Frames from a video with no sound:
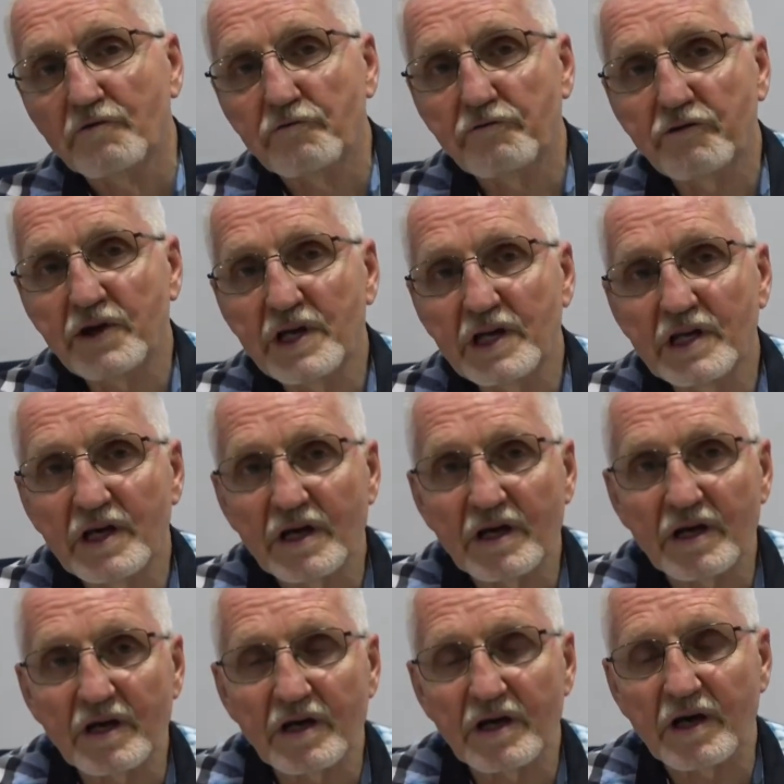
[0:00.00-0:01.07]

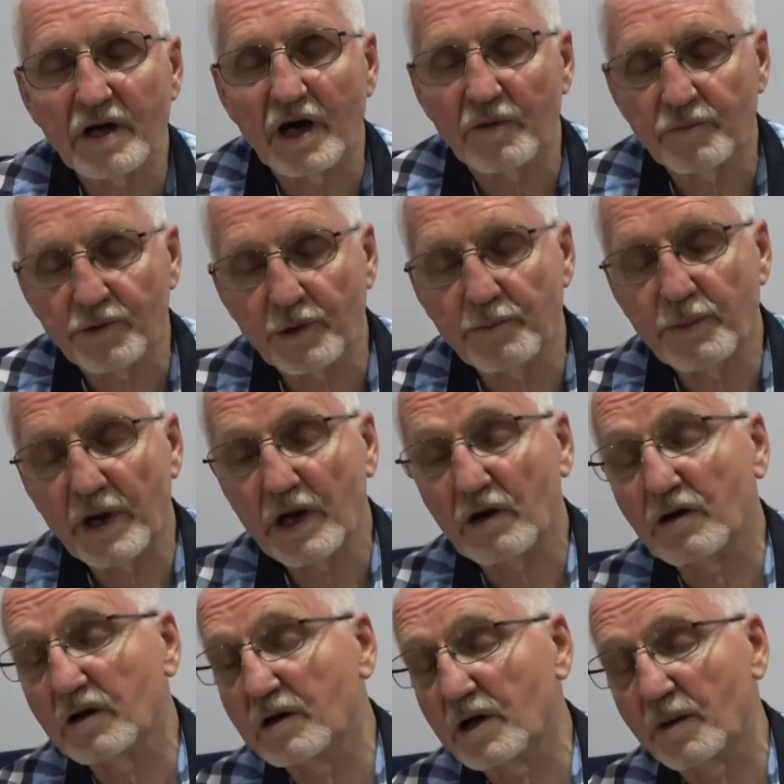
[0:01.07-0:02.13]
feed,
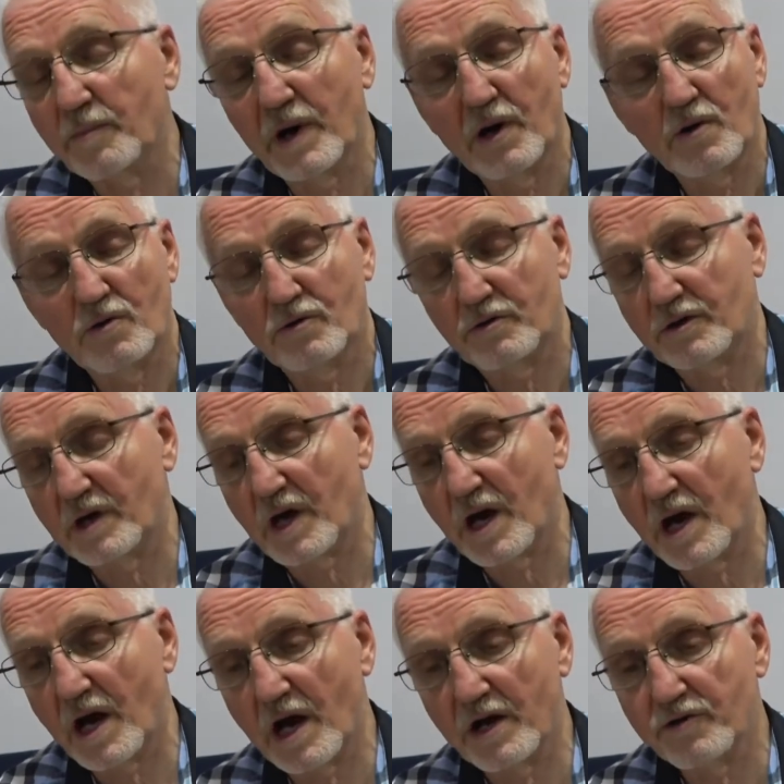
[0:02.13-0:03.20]
prepare about
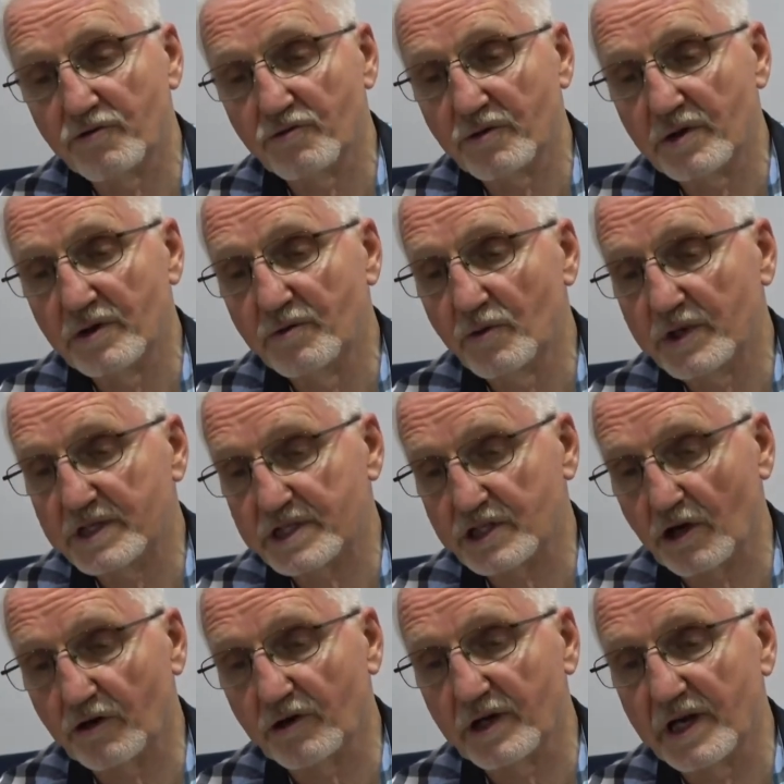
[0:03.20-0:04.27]
100, we
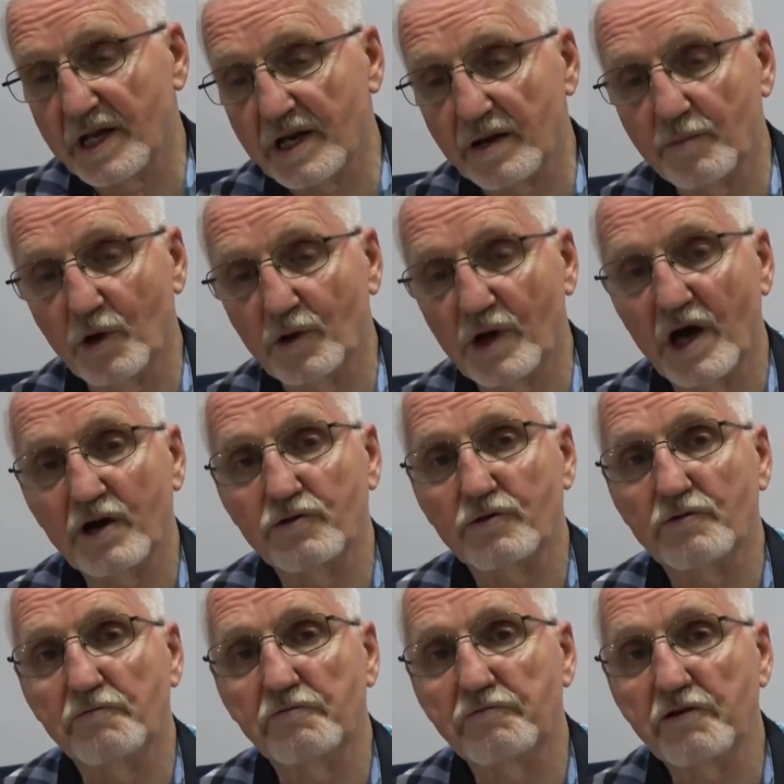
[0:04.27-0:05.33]
started at about
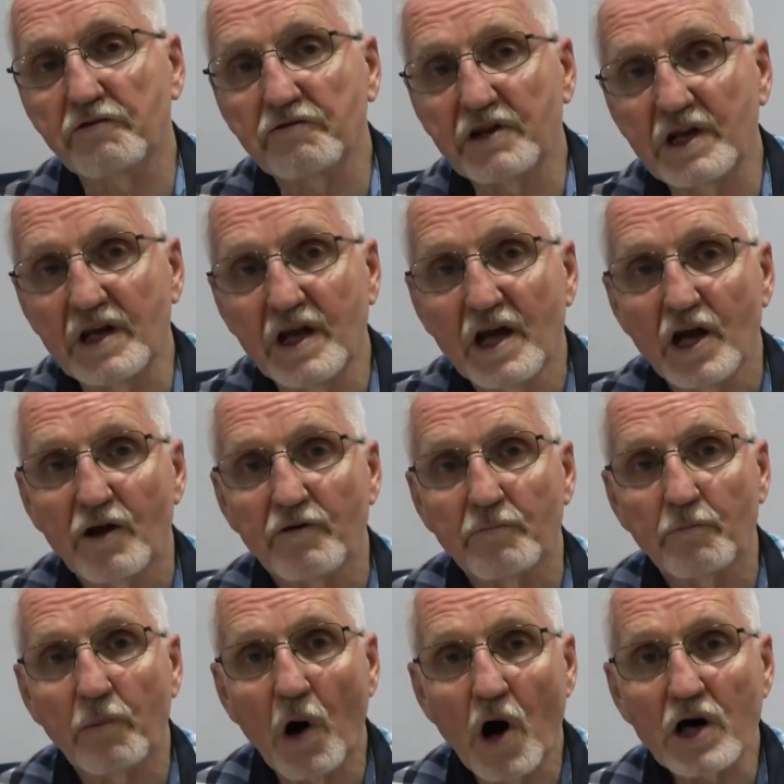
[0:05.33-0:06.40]
150
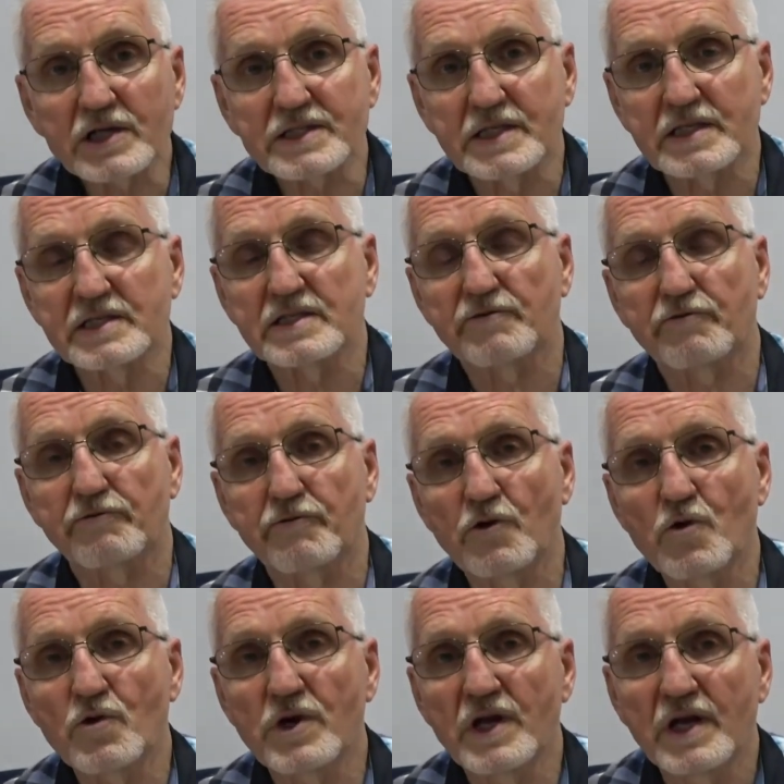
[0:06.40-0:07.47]
boxes of
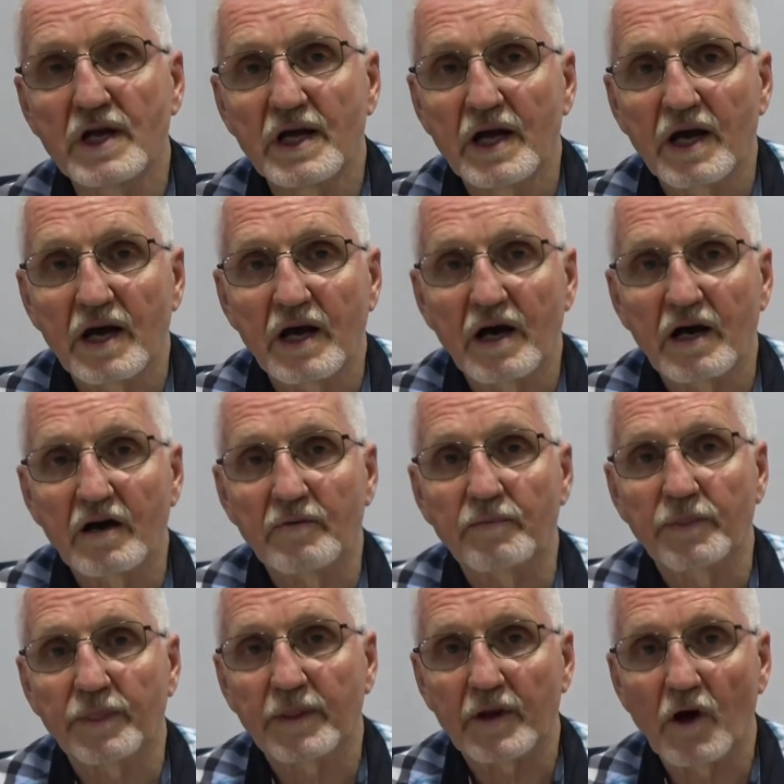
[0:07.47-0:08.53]
food,
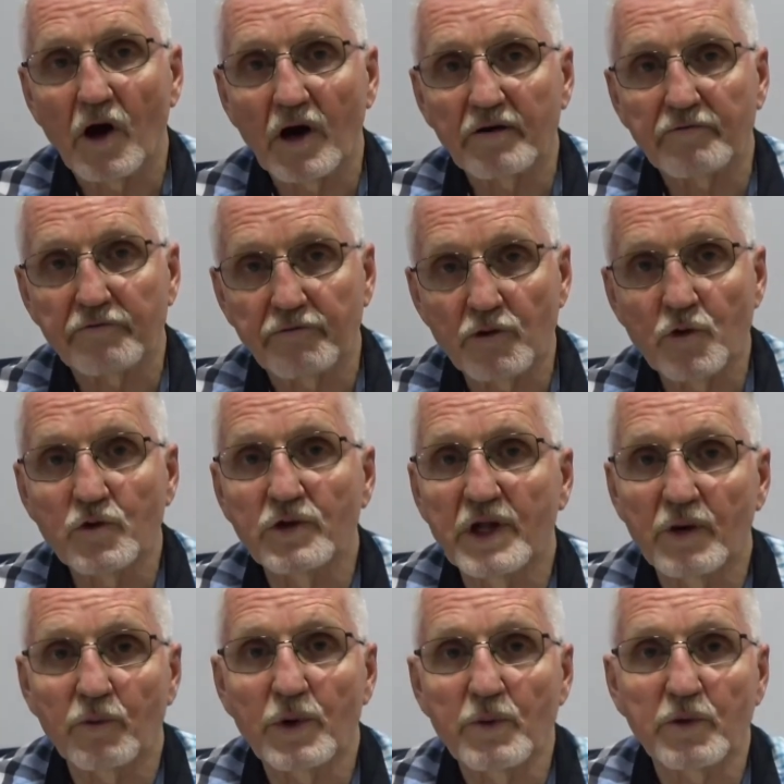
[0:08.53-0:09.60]
hot food
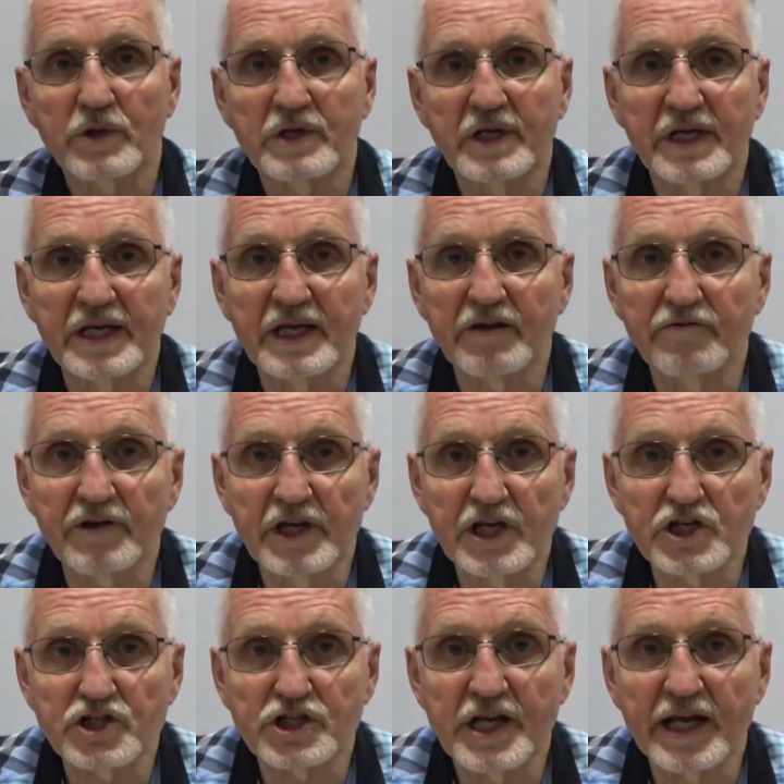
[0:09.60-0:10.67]
that we would give
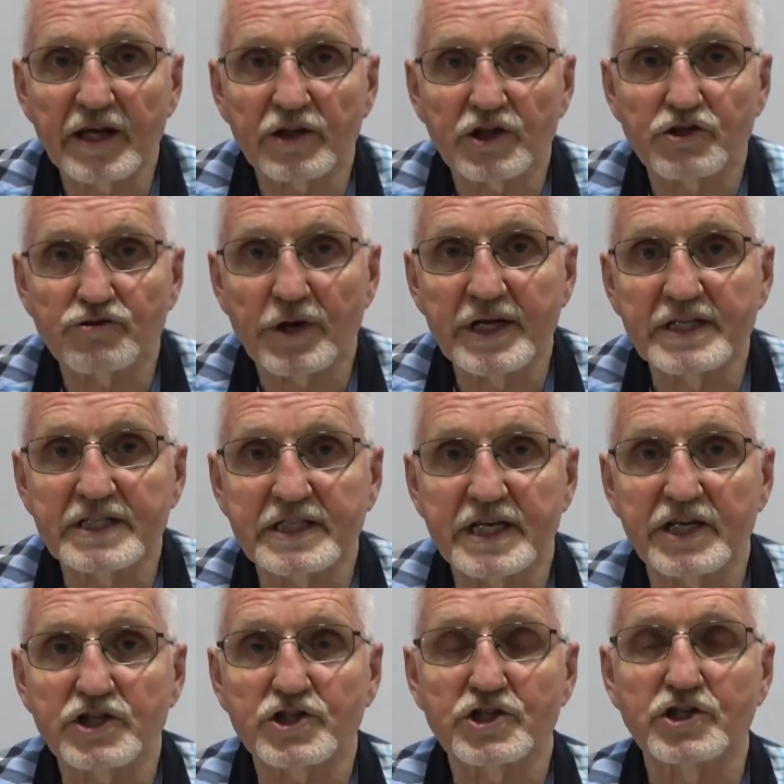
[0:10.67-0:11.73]
each day at the train
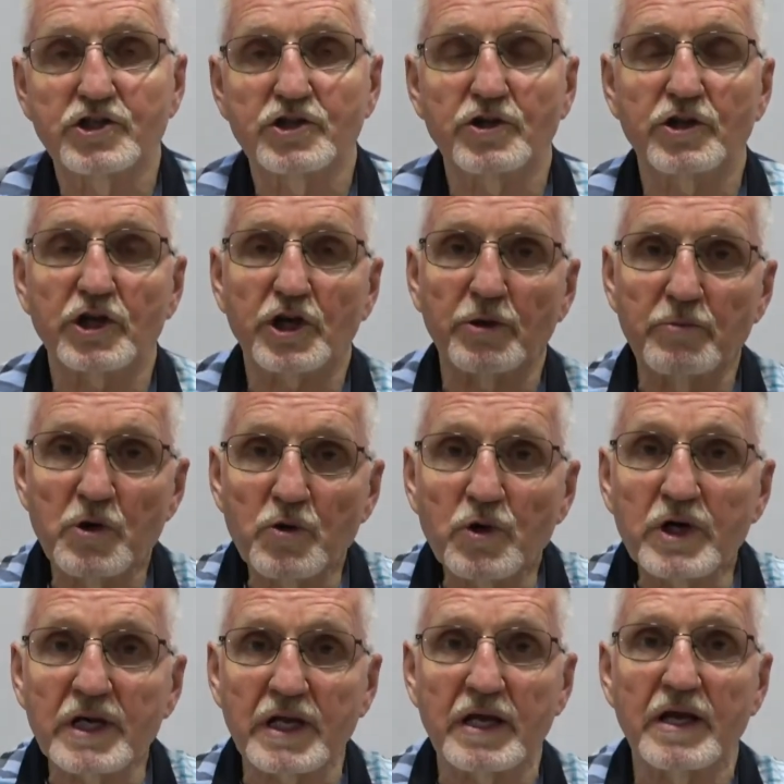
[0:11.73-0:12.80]
station to the
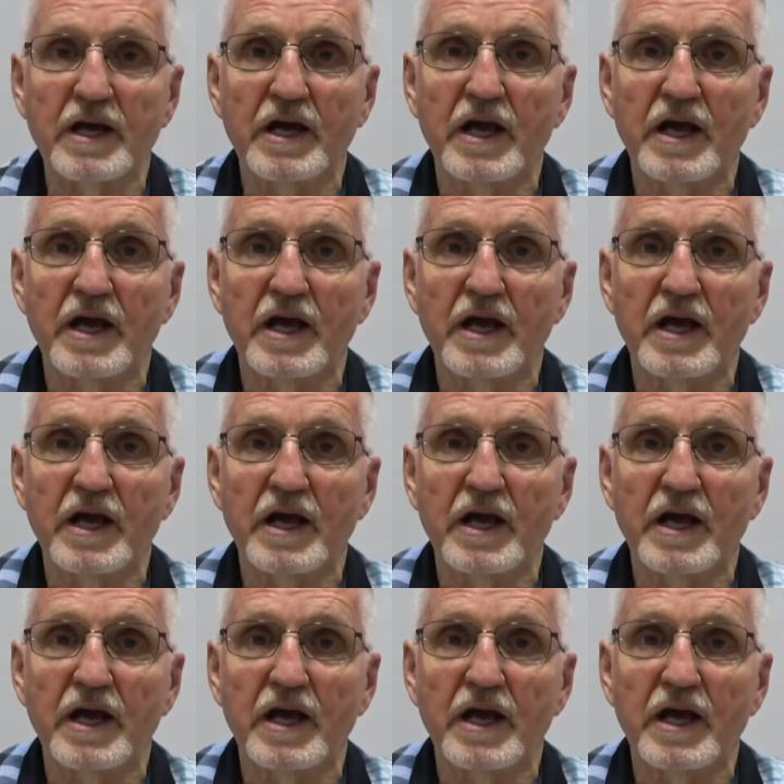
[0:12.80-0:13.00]
community,